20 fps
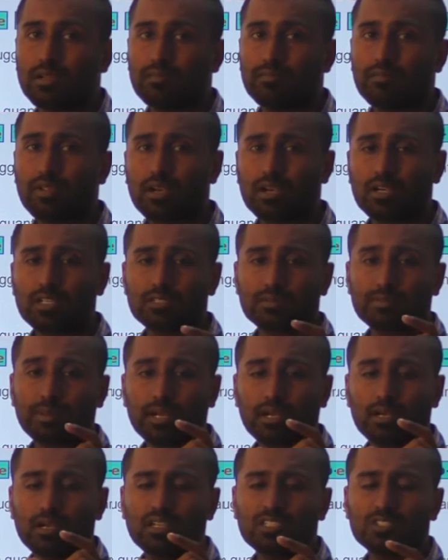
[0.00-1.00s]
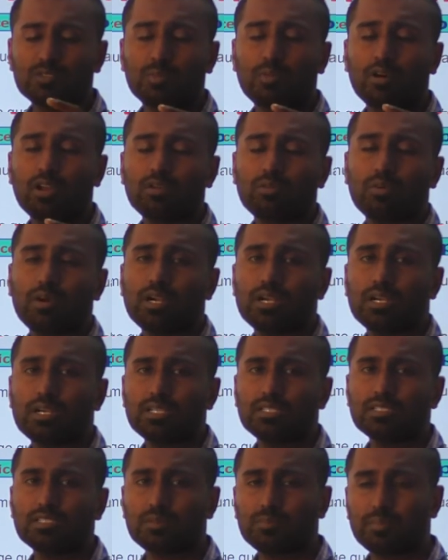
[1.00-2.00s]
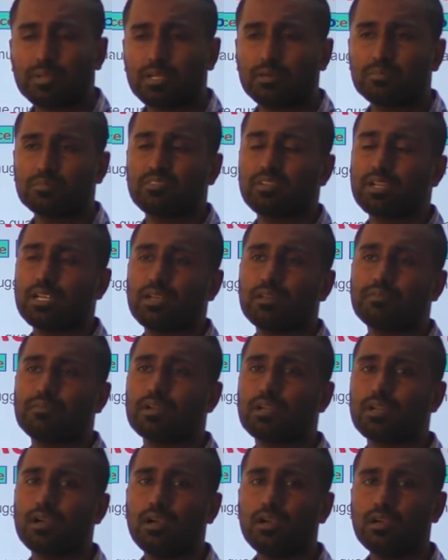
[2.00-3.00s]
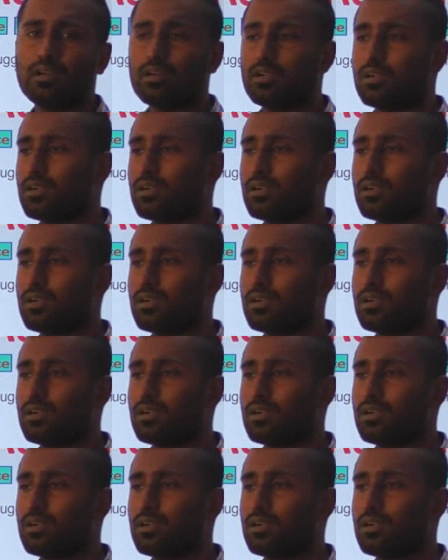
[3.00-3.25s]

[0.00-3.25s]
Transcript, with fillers: When it is smuggled in small quantities, it becomes very difficult